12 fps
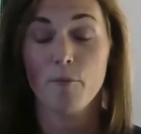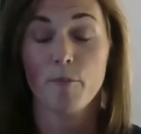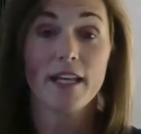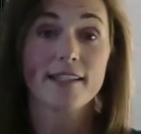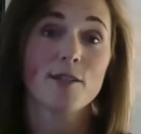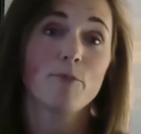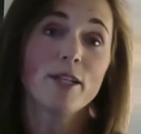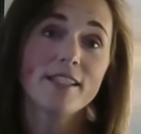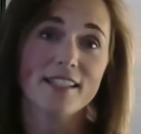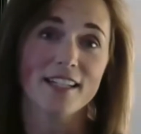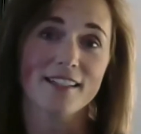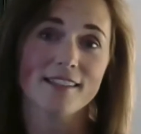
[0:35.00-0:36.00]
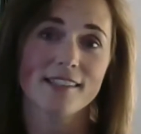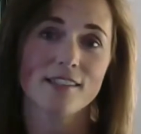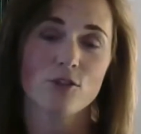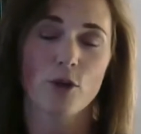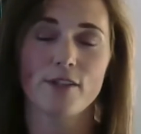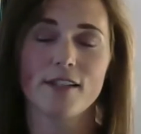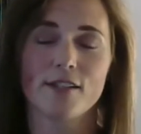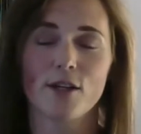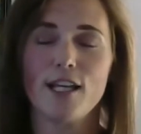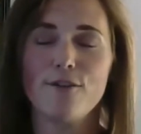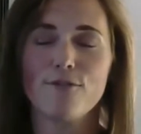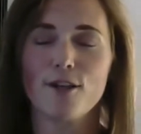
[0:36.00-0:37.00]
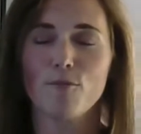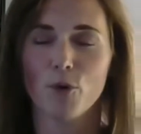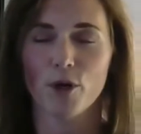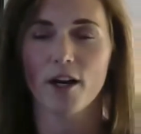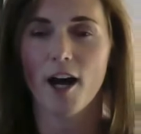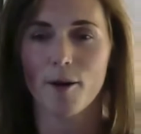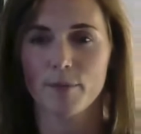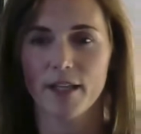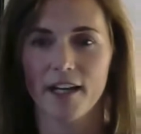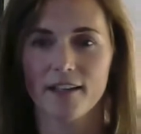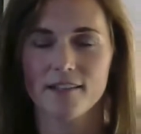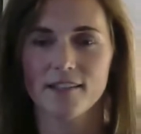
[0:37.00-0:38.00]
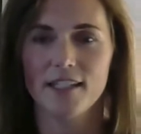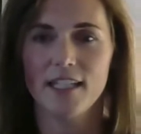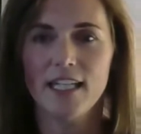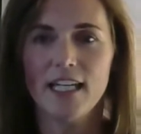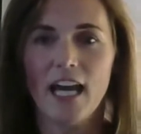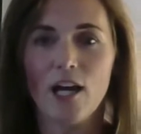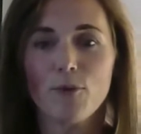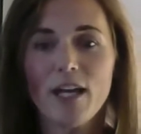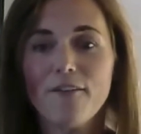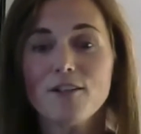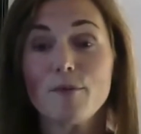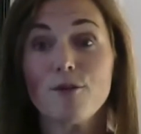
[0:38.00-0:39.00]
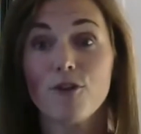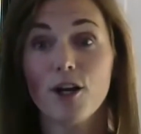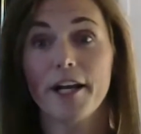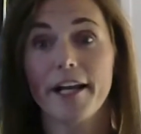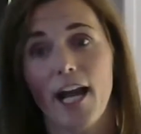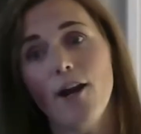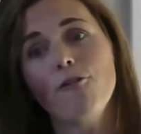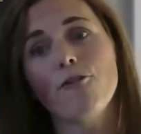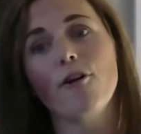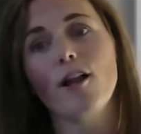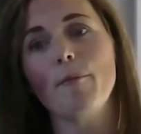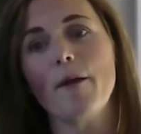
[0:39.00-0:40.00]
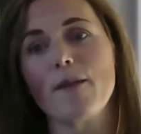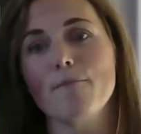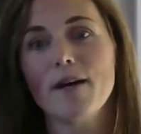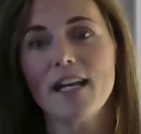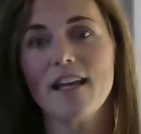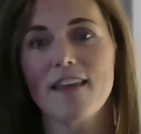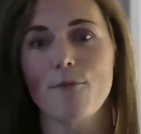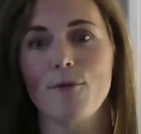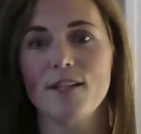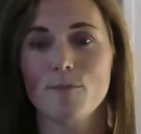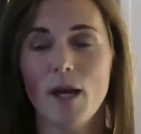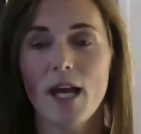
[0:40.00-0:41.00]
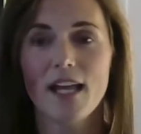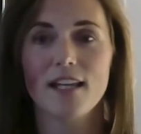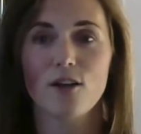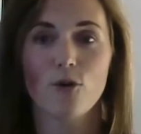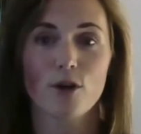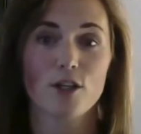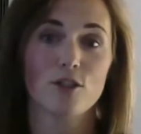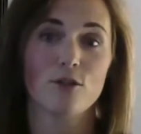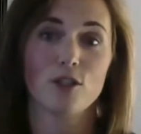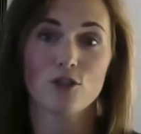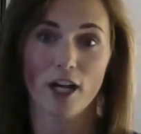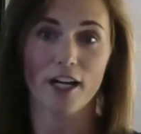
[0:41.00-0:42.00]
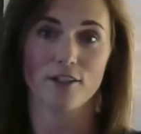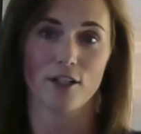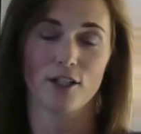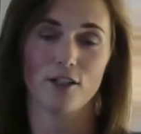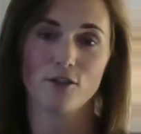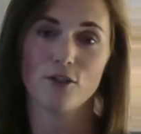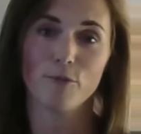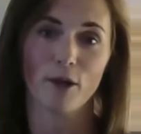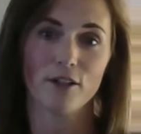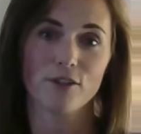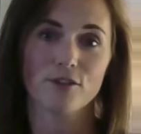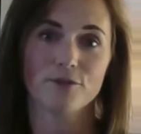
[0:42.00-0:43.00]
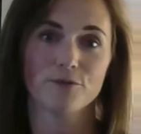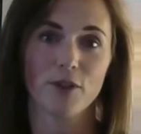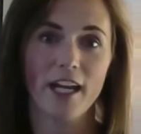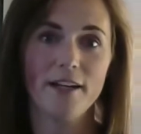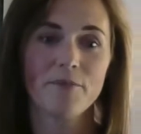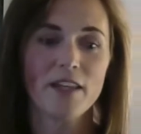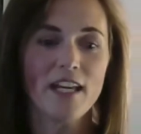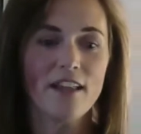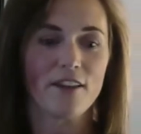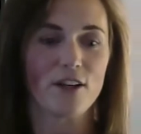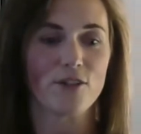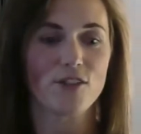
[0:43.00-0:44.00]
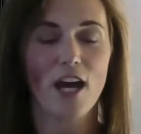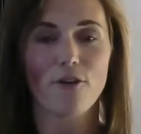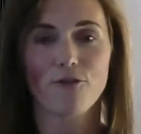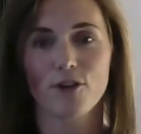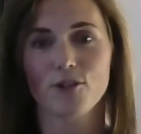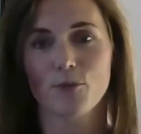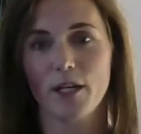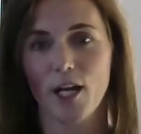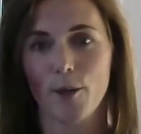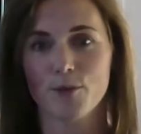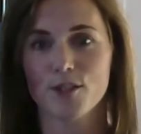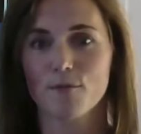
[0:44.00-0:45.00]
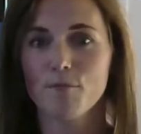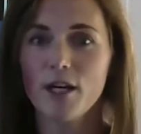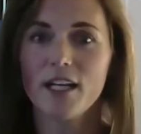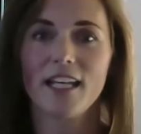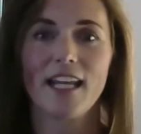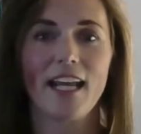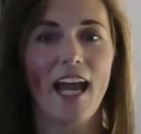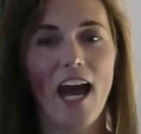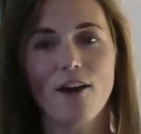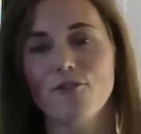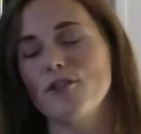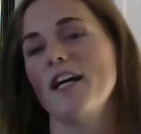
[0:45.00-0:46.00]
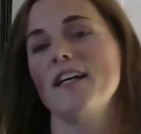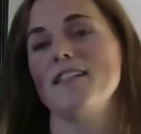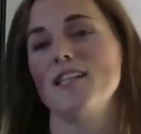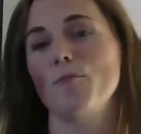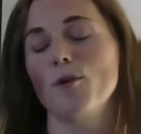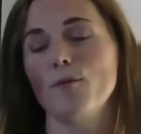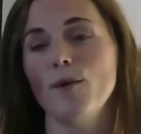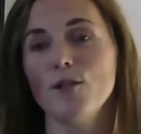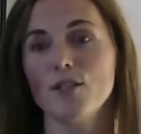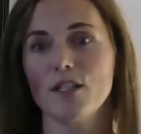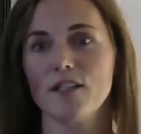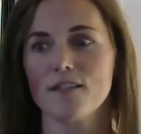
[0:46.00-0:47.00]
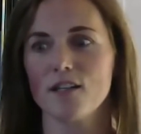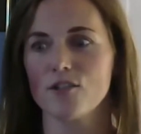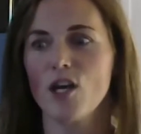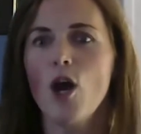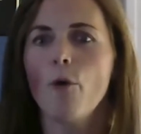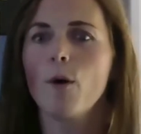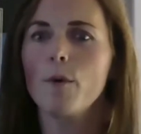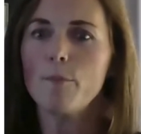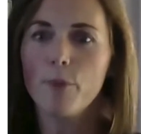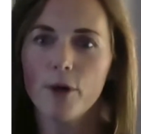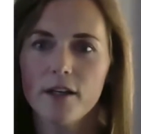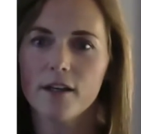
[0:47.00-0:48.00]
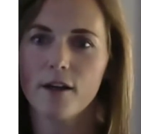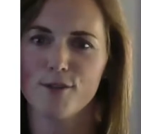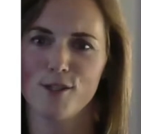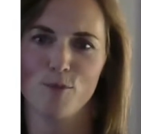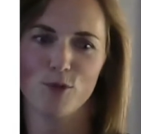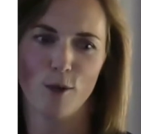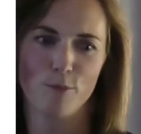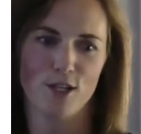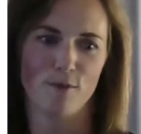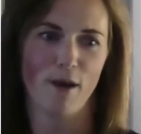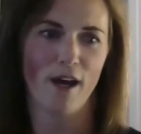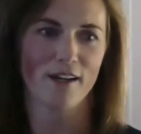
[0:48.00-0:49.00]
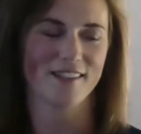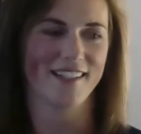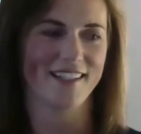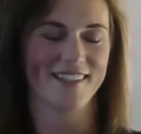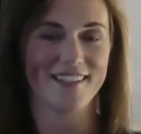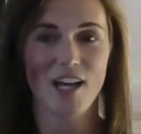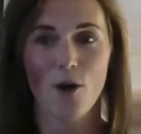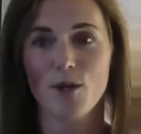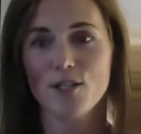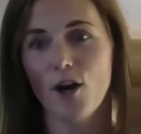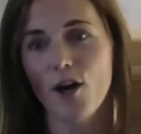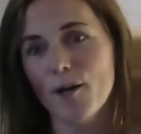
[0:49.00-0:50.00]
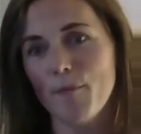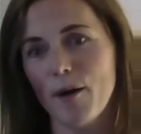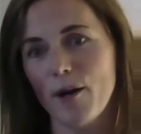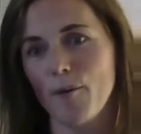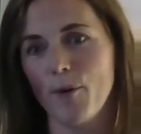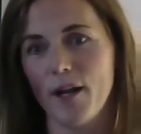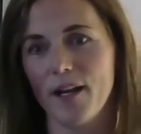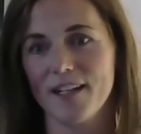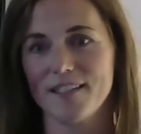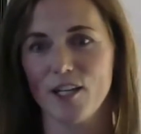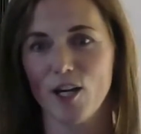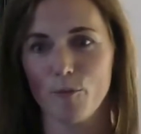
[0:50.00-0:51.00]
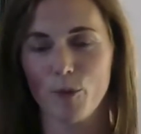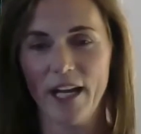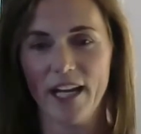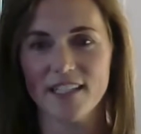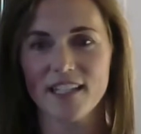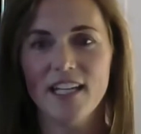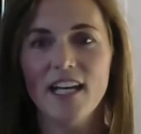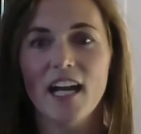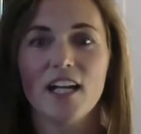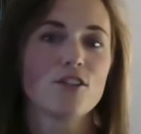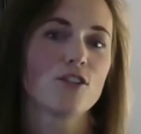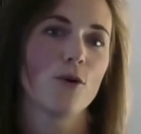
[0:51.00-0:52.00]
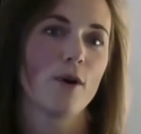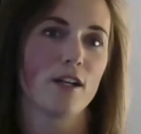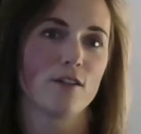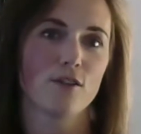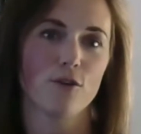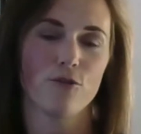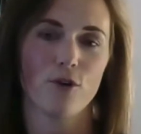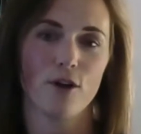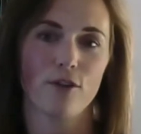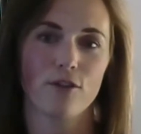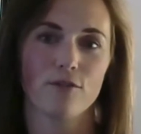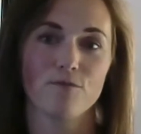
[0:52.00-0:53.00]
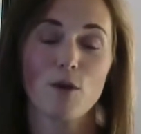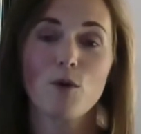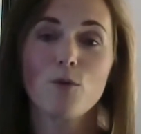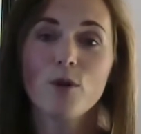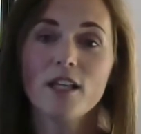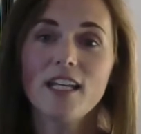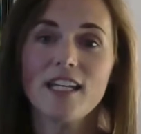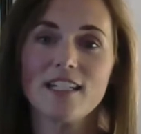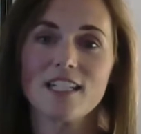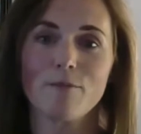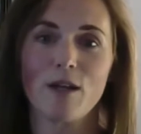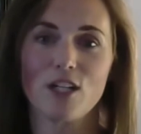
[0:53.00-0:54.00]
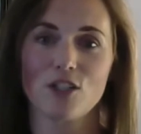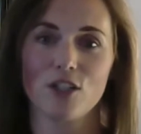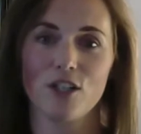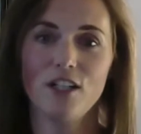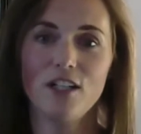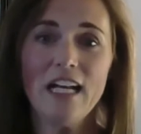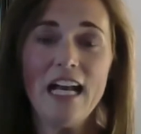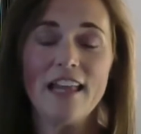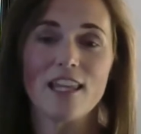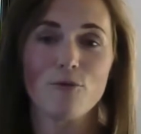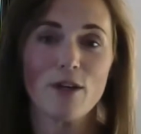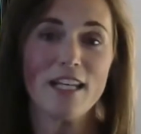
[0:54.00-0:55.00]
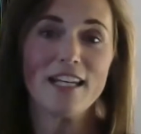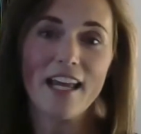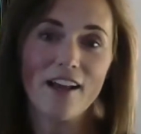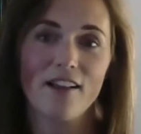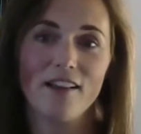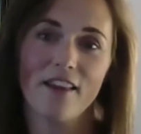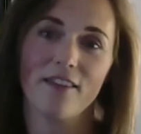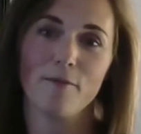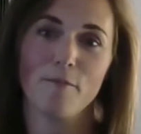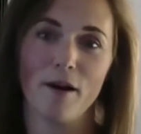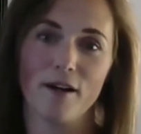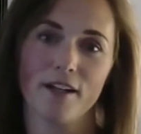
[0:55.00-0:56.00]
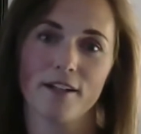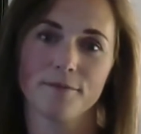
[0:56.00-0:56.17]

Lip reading: But as a business, choices are even more complex. And we have to be very careful about the money that we spend in order to attract our consumers, right? There's efforts when it comes to marketing, advertising, promotions. There's what we put in our subscription boxes. It's how we talk about our product and our brand, and so on and so forth. And we really need to make sure that we nail the mark.